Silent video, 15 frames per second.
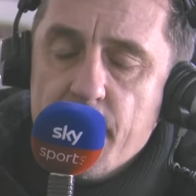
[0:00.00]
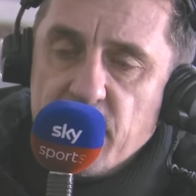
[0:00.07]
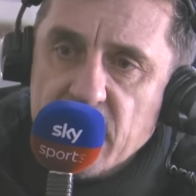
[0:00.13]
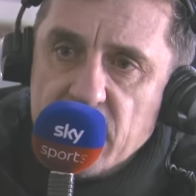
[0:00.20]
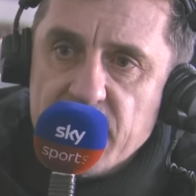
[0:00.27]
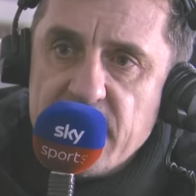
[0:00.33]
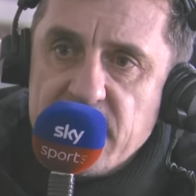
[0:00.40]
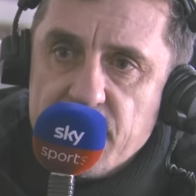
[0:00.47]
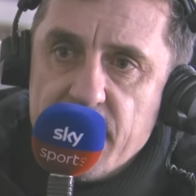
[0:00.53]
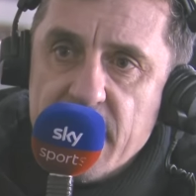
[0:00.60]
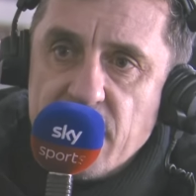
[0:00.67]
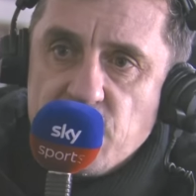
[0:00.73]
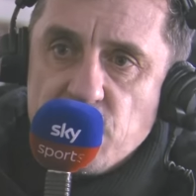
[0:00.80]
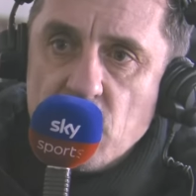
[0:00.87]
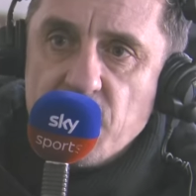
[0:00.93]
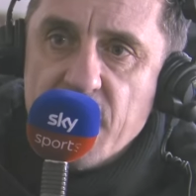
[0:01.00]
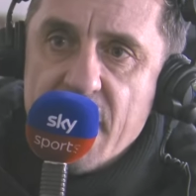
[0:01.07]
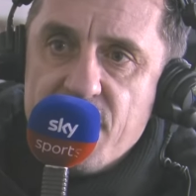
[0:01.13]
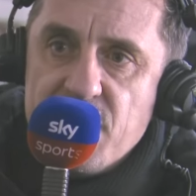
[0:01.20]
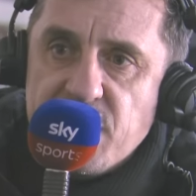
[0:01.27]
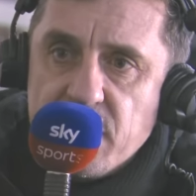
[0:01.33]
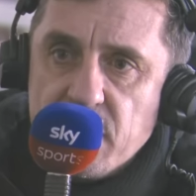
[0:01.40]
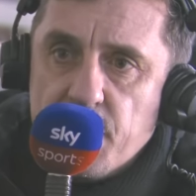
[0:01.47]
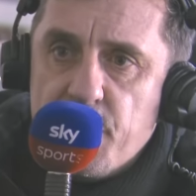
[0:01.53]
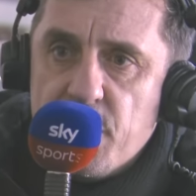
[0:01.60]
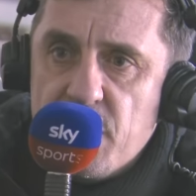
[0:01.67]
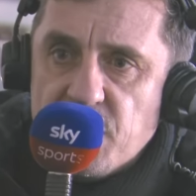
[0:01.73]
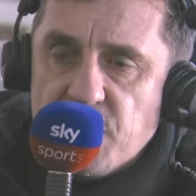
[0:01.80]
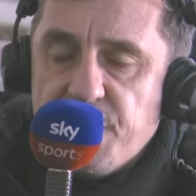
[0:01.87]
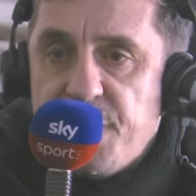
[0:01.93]
But he'll need to make sure that every single
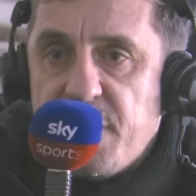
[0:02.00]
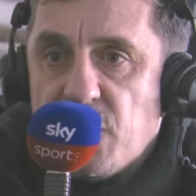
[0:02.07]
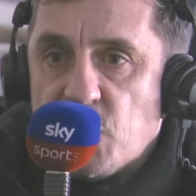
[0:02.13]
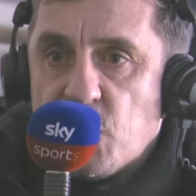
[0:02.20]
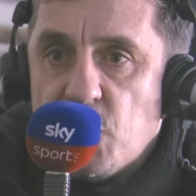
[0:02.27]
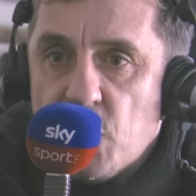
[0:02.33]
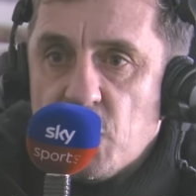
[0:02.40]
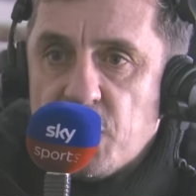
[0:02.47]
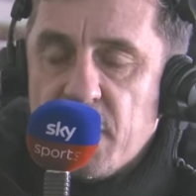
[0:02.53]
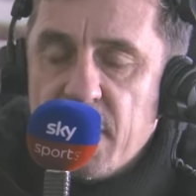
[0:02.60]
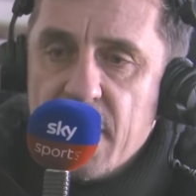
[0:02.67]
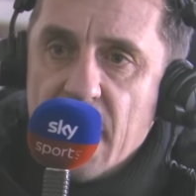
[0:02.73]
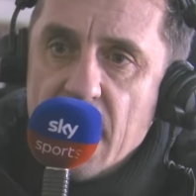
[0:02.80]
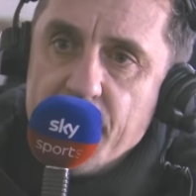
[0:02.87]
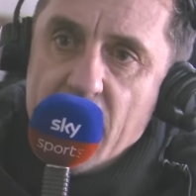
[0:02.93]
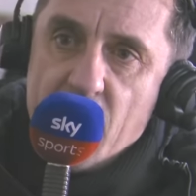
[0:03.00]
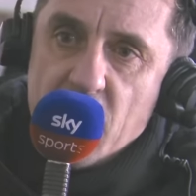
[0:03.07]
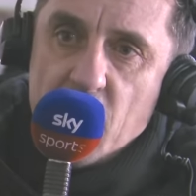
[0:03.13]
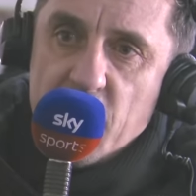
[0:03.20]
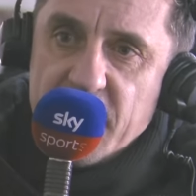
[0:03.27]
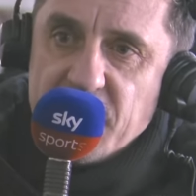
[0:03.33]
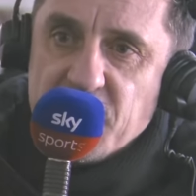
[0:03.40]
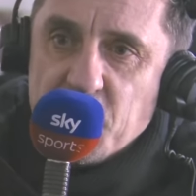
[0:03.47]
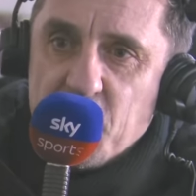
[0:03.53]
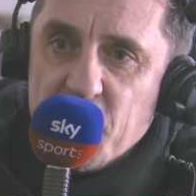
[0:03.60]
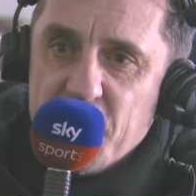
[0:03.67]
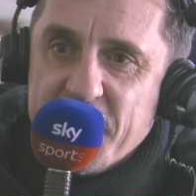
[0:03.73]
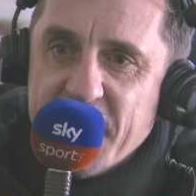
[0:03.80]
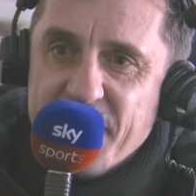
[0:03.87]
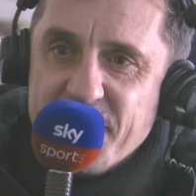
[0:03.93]
person feels good about going into
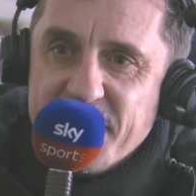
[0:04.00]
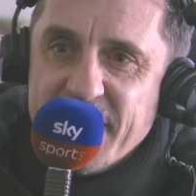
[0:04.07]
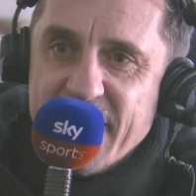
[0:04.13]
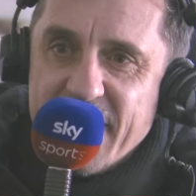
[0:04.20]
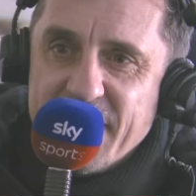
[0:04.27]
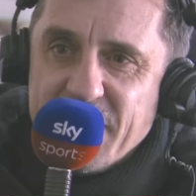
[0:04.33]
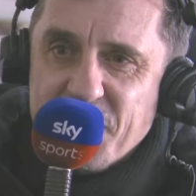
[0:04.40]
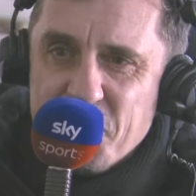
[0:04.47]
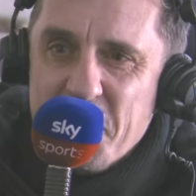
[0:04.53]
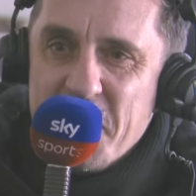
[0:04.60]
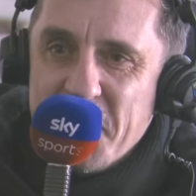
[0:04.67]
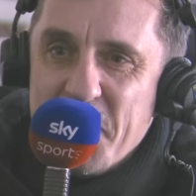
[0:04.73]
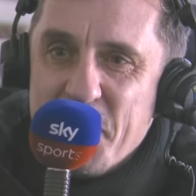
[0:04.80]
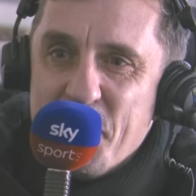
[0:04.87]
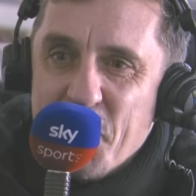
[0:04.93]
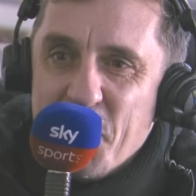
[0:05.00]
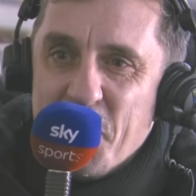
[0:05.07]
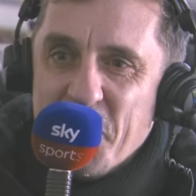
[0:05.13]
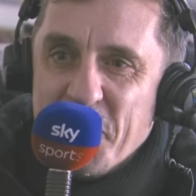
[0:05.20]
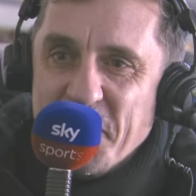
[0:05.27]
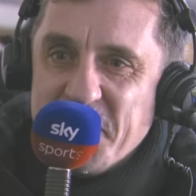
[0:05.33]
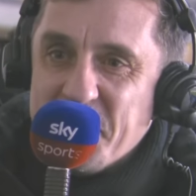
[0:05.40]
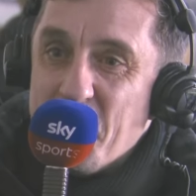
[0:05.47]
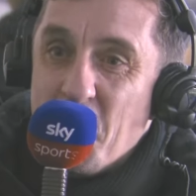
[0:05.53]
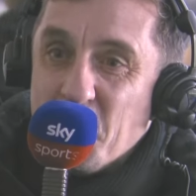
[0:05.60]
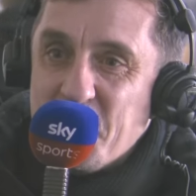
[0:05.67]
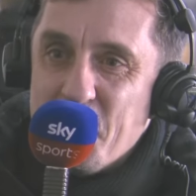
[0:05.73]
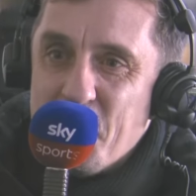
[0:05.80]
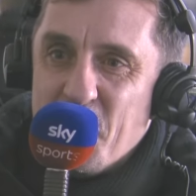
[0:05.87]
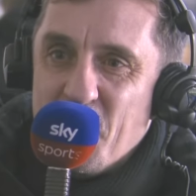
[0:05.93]
work every day. That's really important. It's the
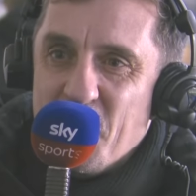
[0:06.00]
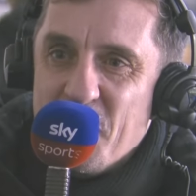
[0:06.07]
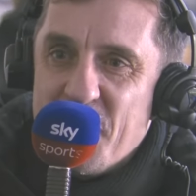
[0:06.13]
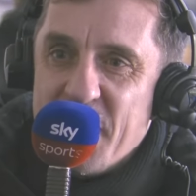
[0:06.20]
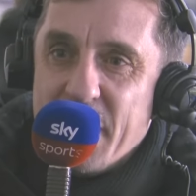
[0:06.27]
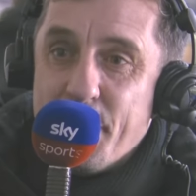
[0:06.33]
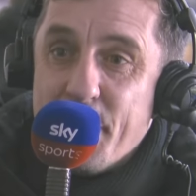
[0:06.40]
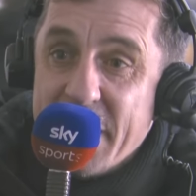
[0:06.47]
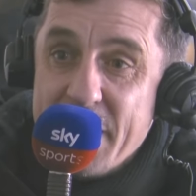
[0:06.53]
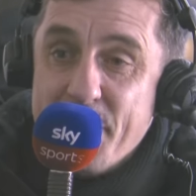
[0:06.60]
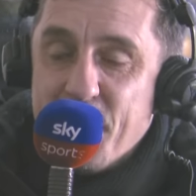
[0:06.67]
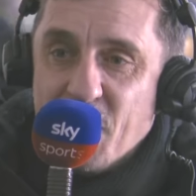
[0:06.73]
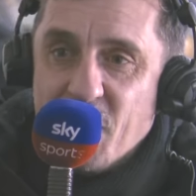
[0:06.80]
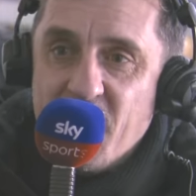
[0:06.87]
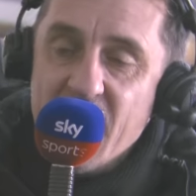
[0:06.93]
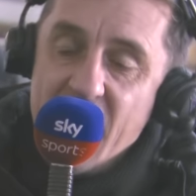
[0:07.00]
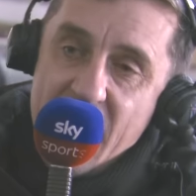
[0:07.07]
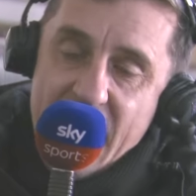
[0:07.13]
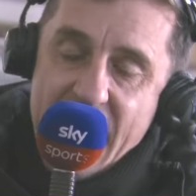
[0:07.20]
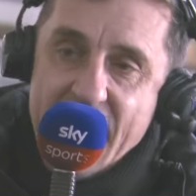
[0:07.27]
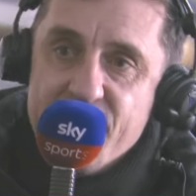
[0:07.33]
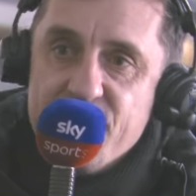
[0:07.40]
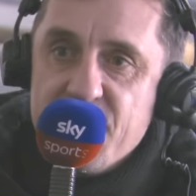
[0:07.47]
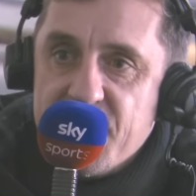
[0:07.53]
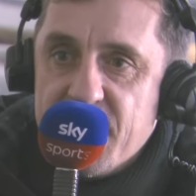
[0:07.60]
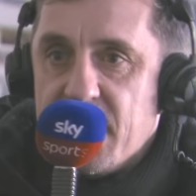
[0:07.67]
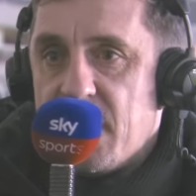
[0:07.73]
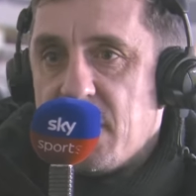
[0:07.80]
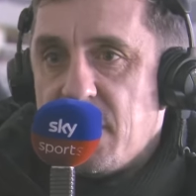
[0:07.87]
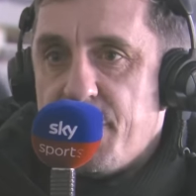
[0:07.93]
most important thing. People are
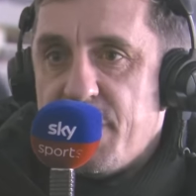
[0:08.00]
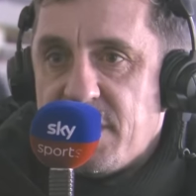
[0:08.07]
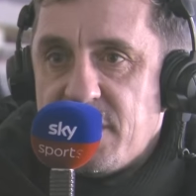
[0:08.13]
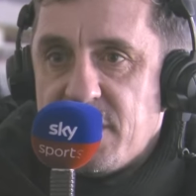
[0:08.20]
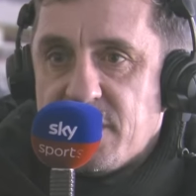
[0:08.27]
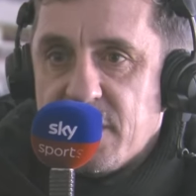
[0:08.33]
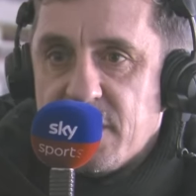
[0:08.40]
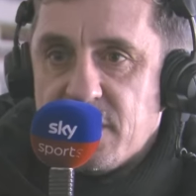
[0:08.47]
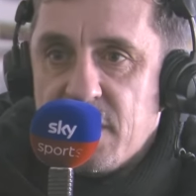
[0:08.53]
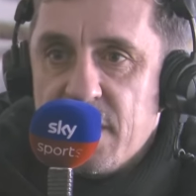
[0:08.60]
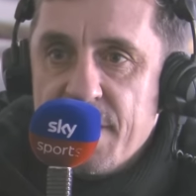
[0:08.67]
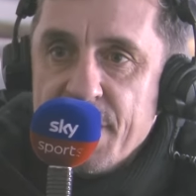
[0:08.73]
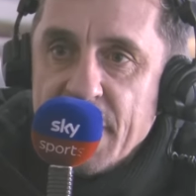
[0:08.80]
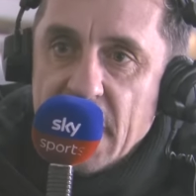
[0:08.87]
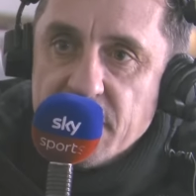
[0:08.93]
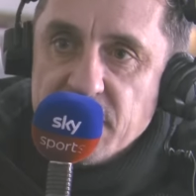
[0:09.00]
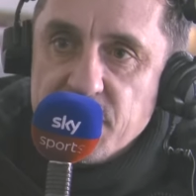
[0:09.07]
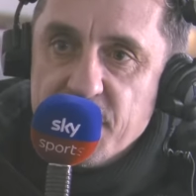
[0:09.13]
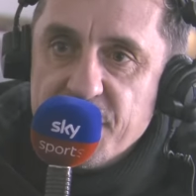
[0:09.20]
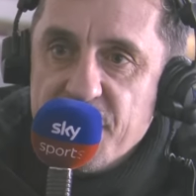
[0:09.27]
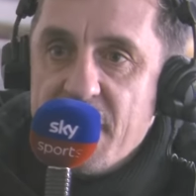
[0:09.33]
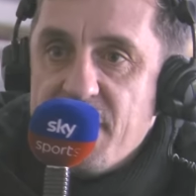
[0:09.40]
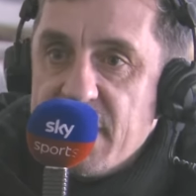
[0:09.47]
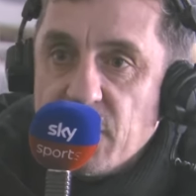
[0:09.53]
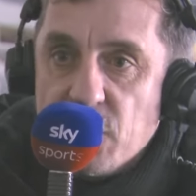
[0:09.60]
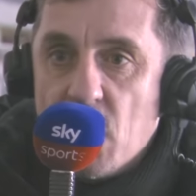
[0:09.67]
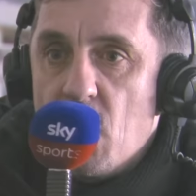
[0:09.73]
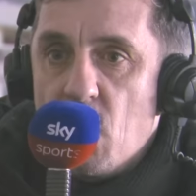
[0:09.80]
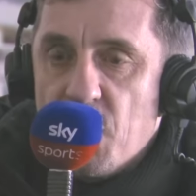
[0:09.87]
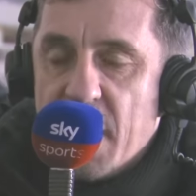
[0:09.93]
everything in your businesses. And to be fair, he'll
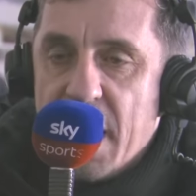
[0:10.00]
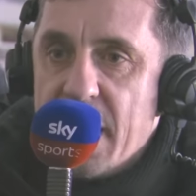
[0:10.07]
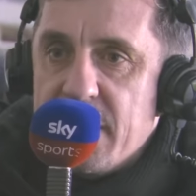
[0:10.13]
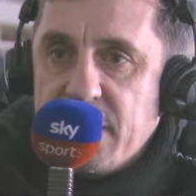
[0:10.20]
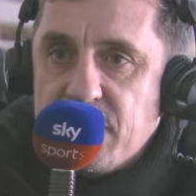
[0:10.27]
know that.